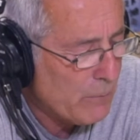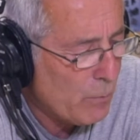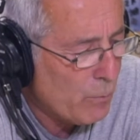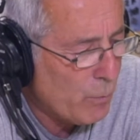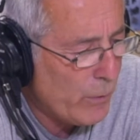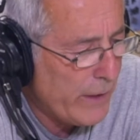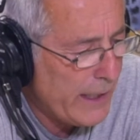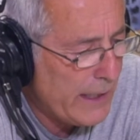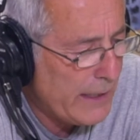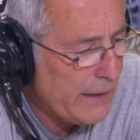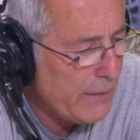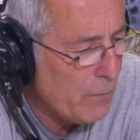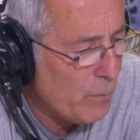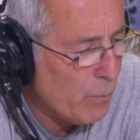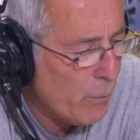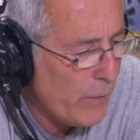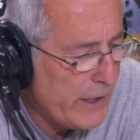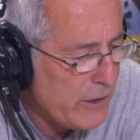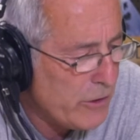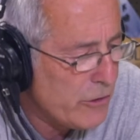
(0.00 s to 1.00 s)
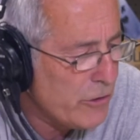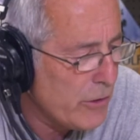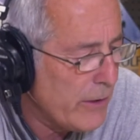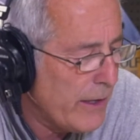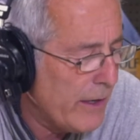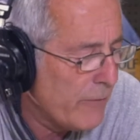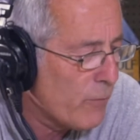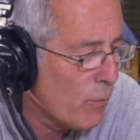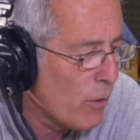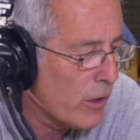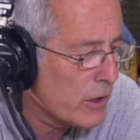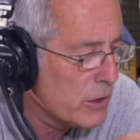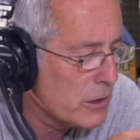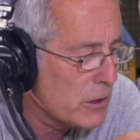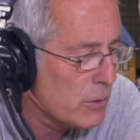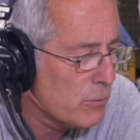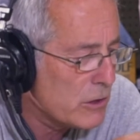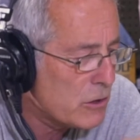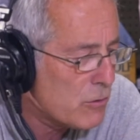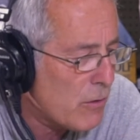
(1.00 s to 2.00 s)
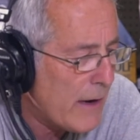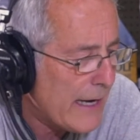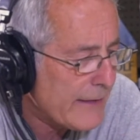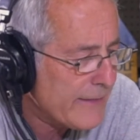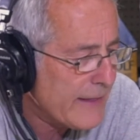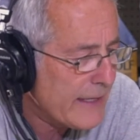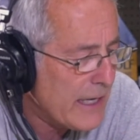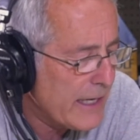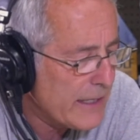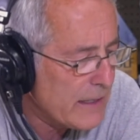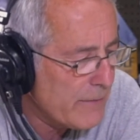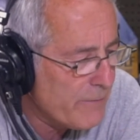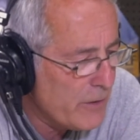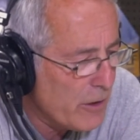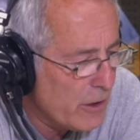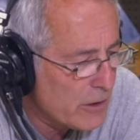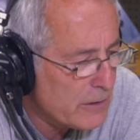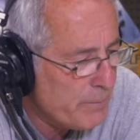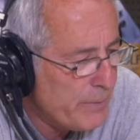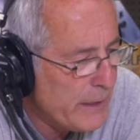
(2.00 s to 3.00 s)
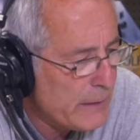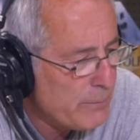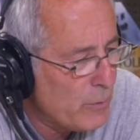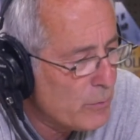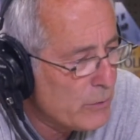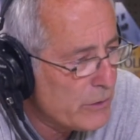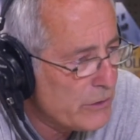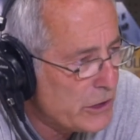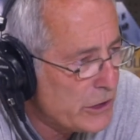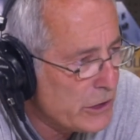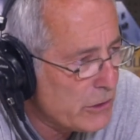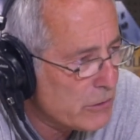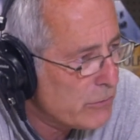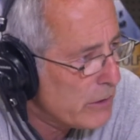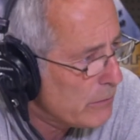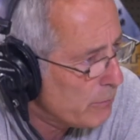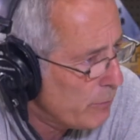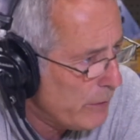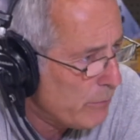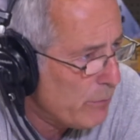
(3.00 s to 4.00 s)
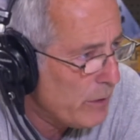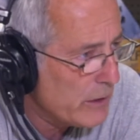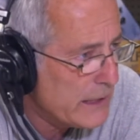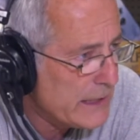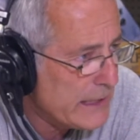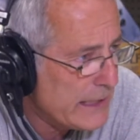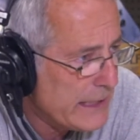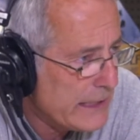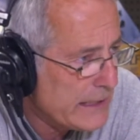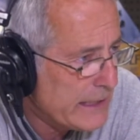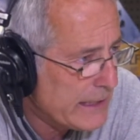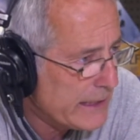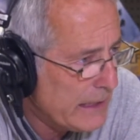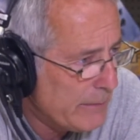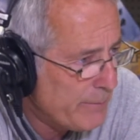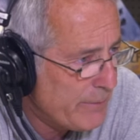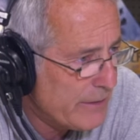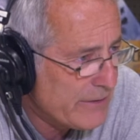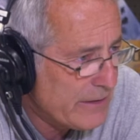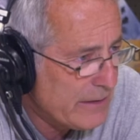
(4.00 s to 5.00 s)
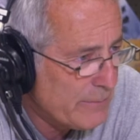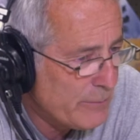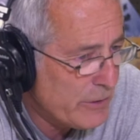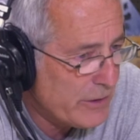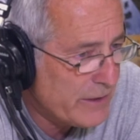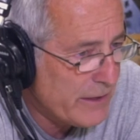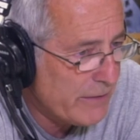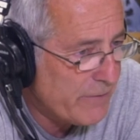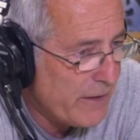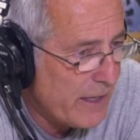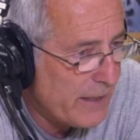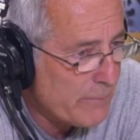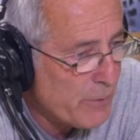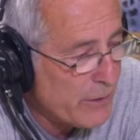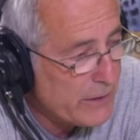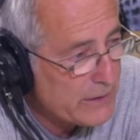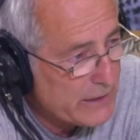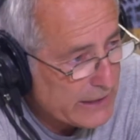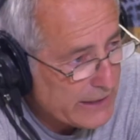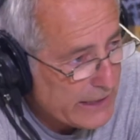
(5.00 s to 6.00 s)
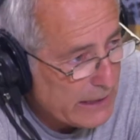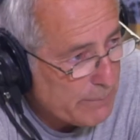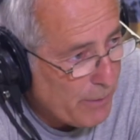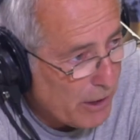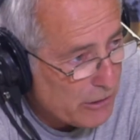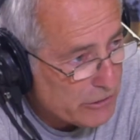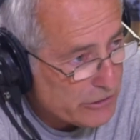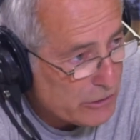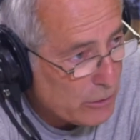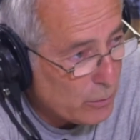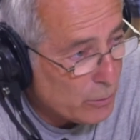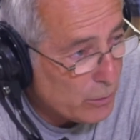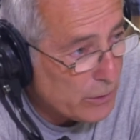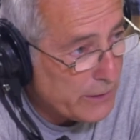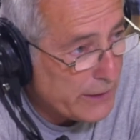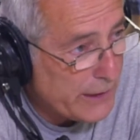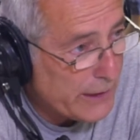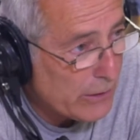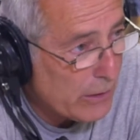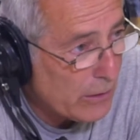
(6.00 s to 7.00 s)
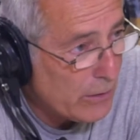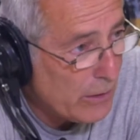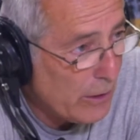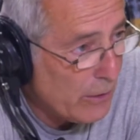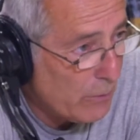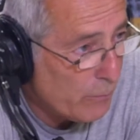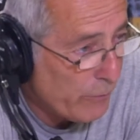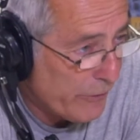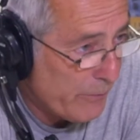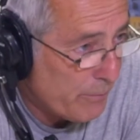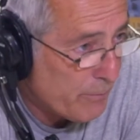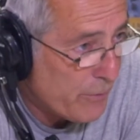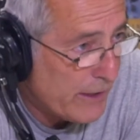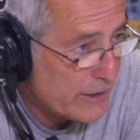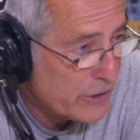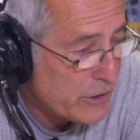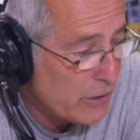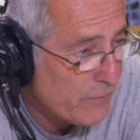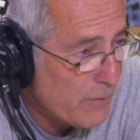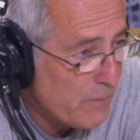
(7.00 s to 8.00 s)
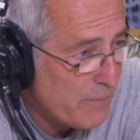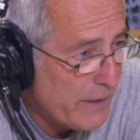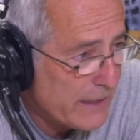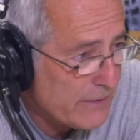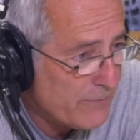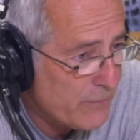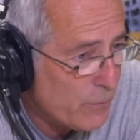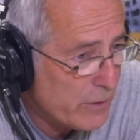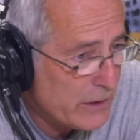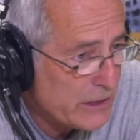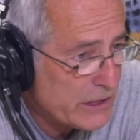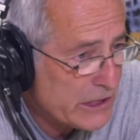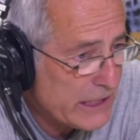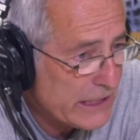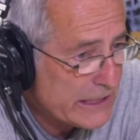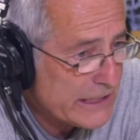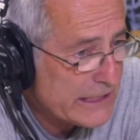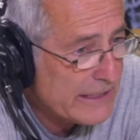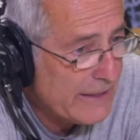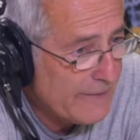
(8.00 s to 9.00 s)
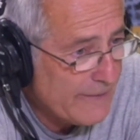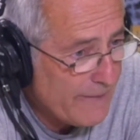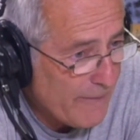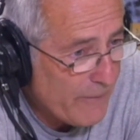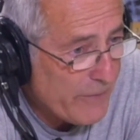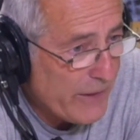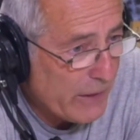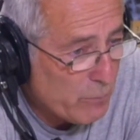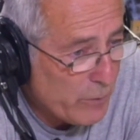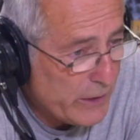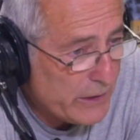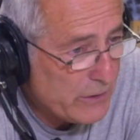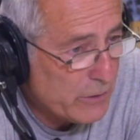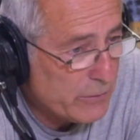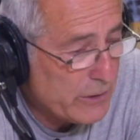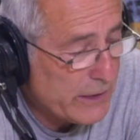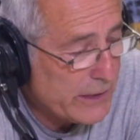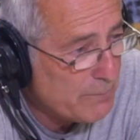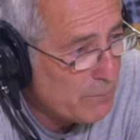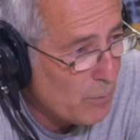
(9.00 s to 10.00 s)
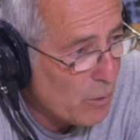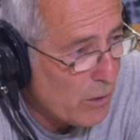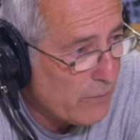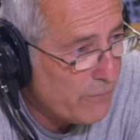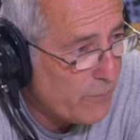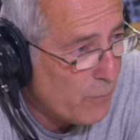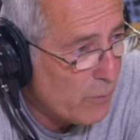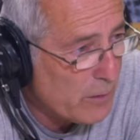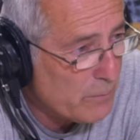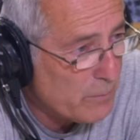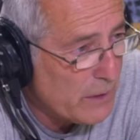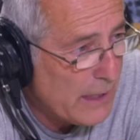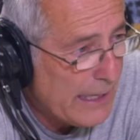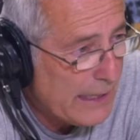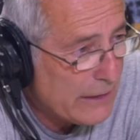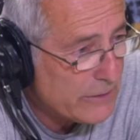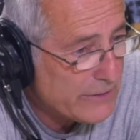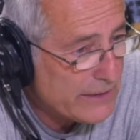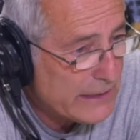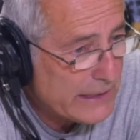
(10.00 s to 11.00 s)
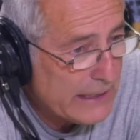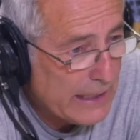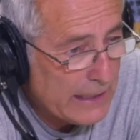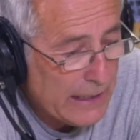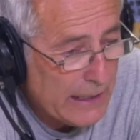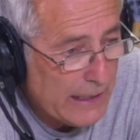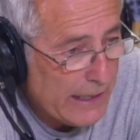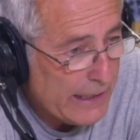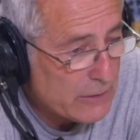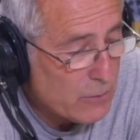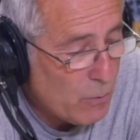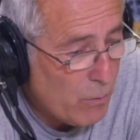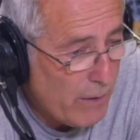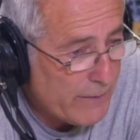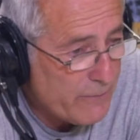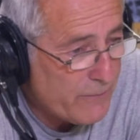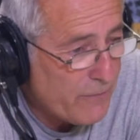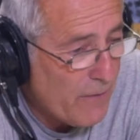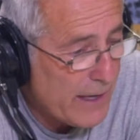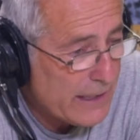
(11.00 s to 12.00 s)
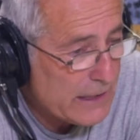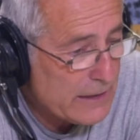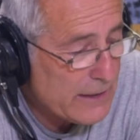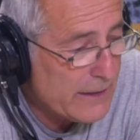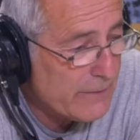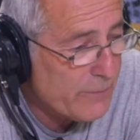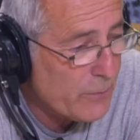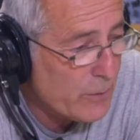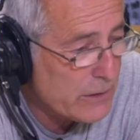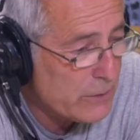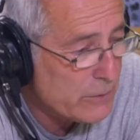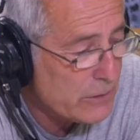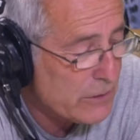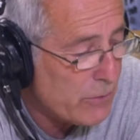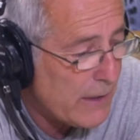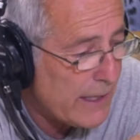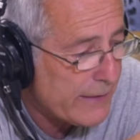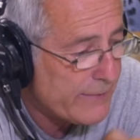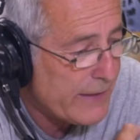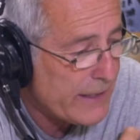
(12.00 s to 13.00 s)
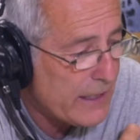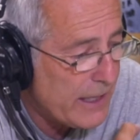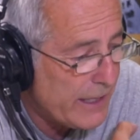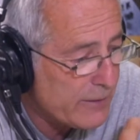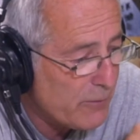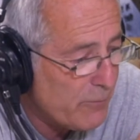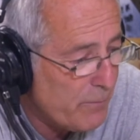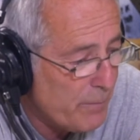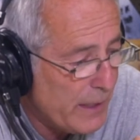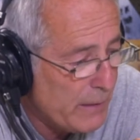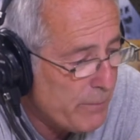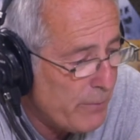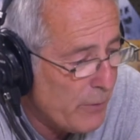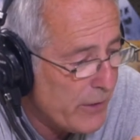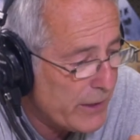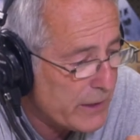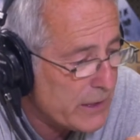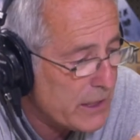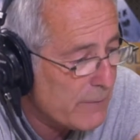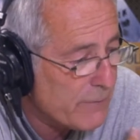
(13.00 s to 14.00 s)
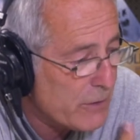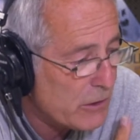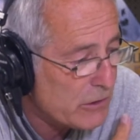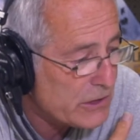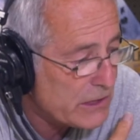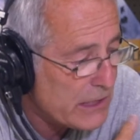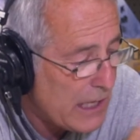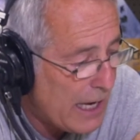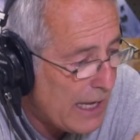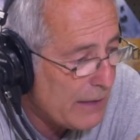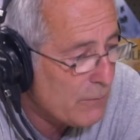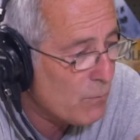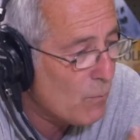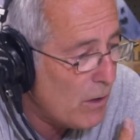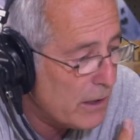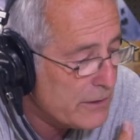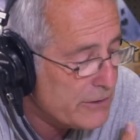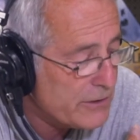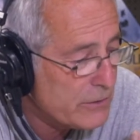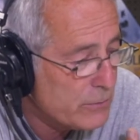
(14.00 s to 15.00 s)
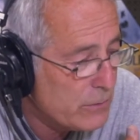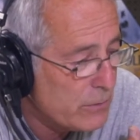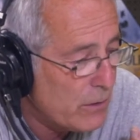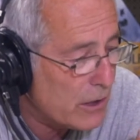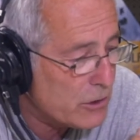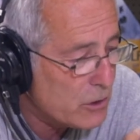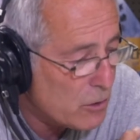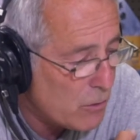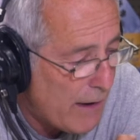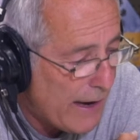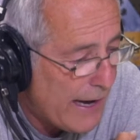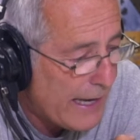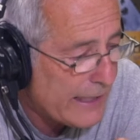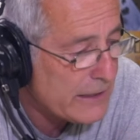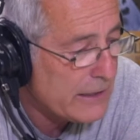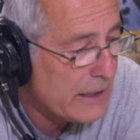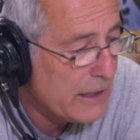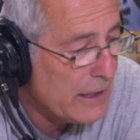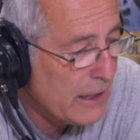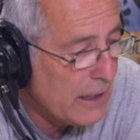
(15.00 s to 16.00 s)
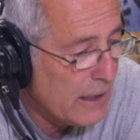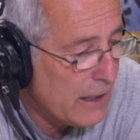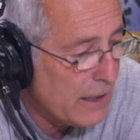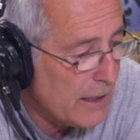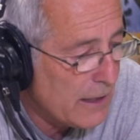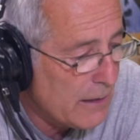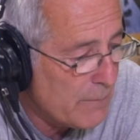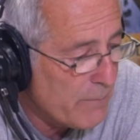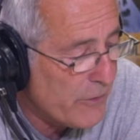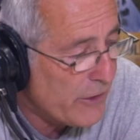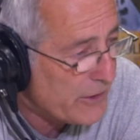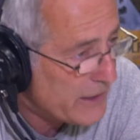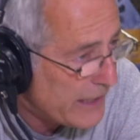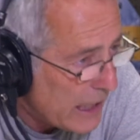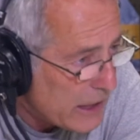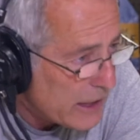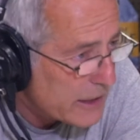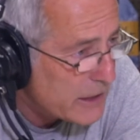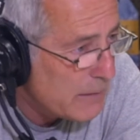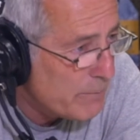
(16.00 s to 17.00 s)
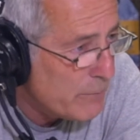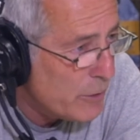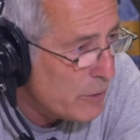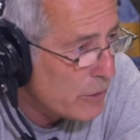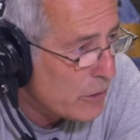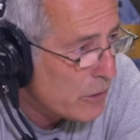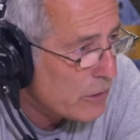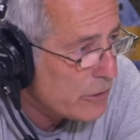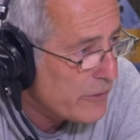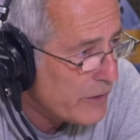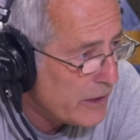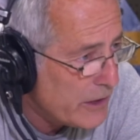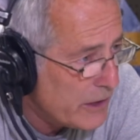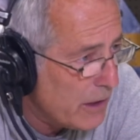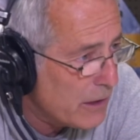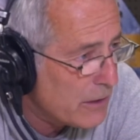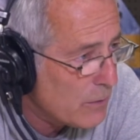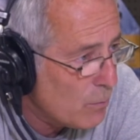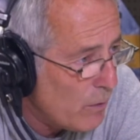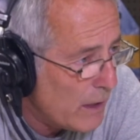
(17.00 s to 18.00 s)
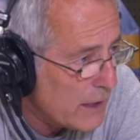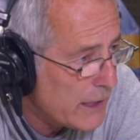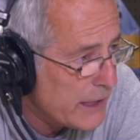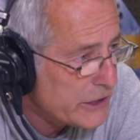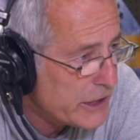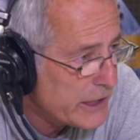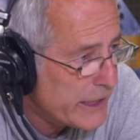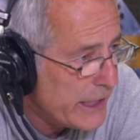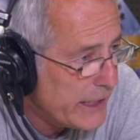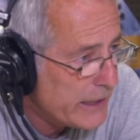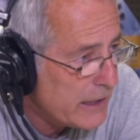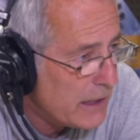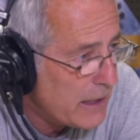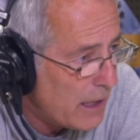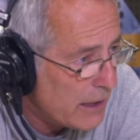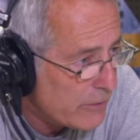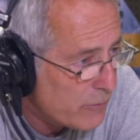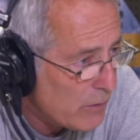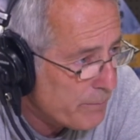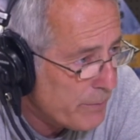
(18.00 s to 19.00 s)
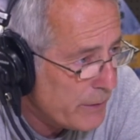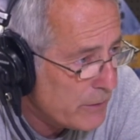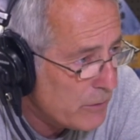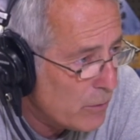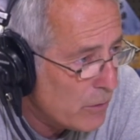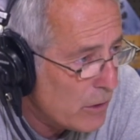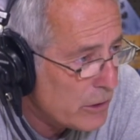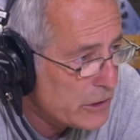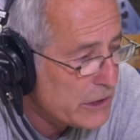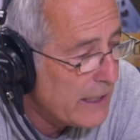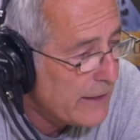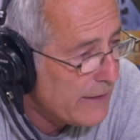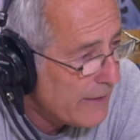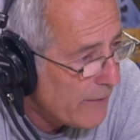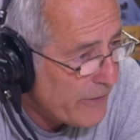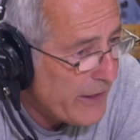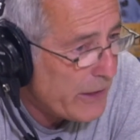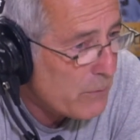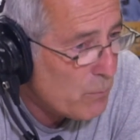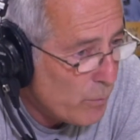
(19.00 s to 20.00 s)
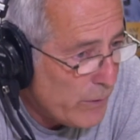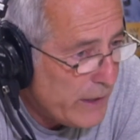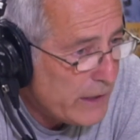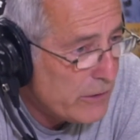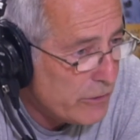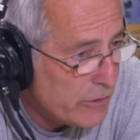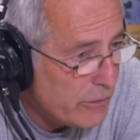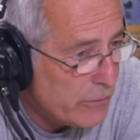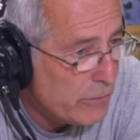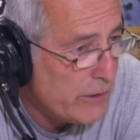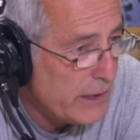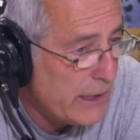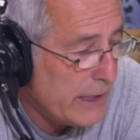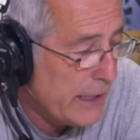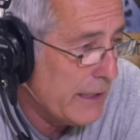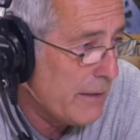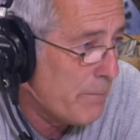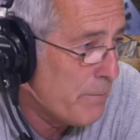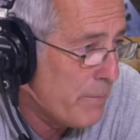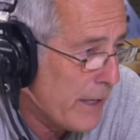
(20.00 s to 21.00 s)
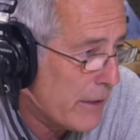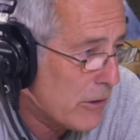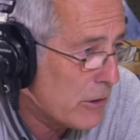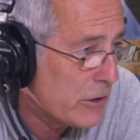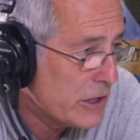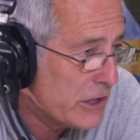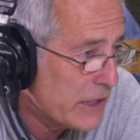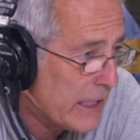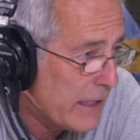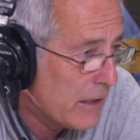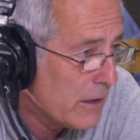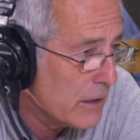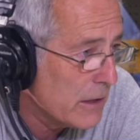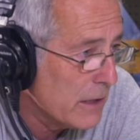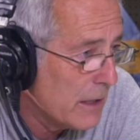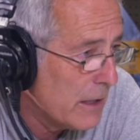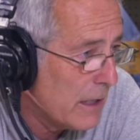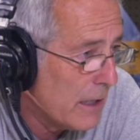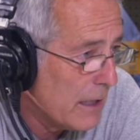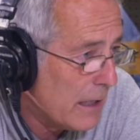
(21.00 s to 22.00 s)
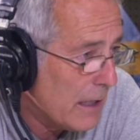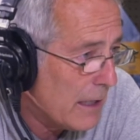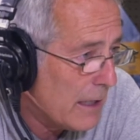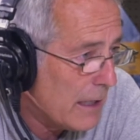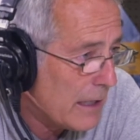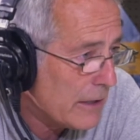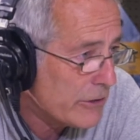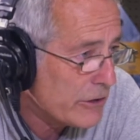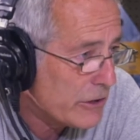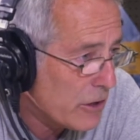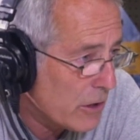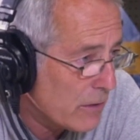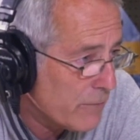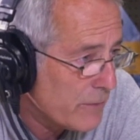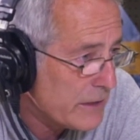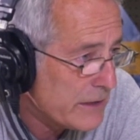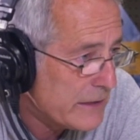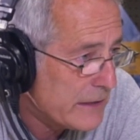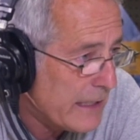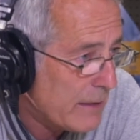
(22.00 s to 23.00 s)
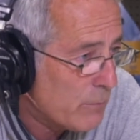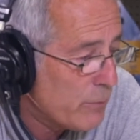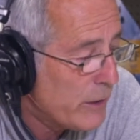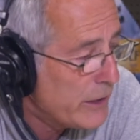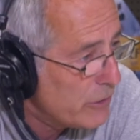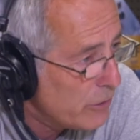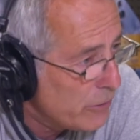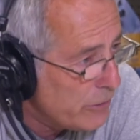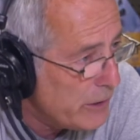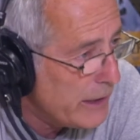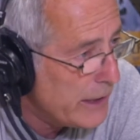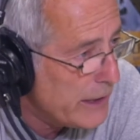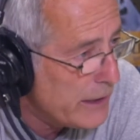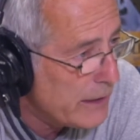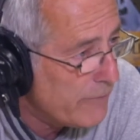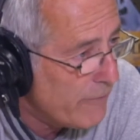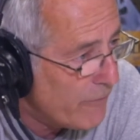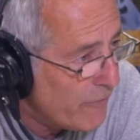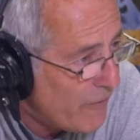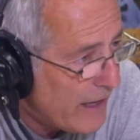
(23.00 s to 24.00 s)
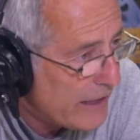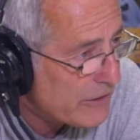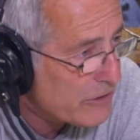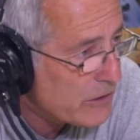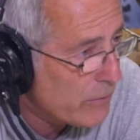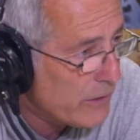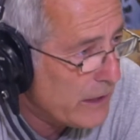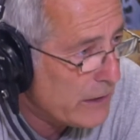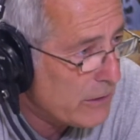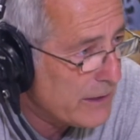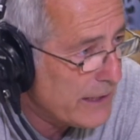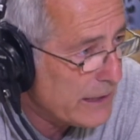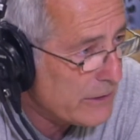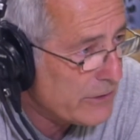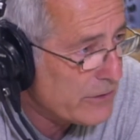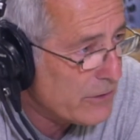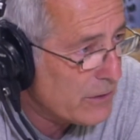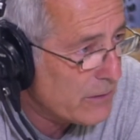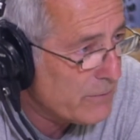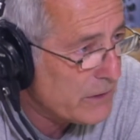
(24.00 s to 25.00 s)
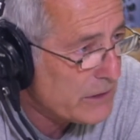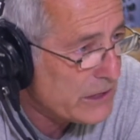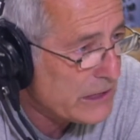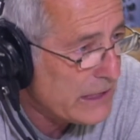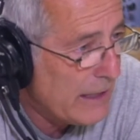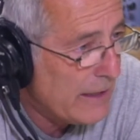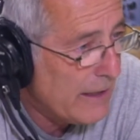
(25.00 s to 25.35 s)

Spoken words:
If we're going to attract the kind of young people with children we really need to keep this community vibrant, to keep our school here with the pressure from Act 46, then we do need more affordable housing. And quite frankly, if we're going to attract the kind of people that Governor Scott wants to attract, the telecommuters, the young, well-educated entrepreneurs, then we do need better cell service, and we do need faster internet service.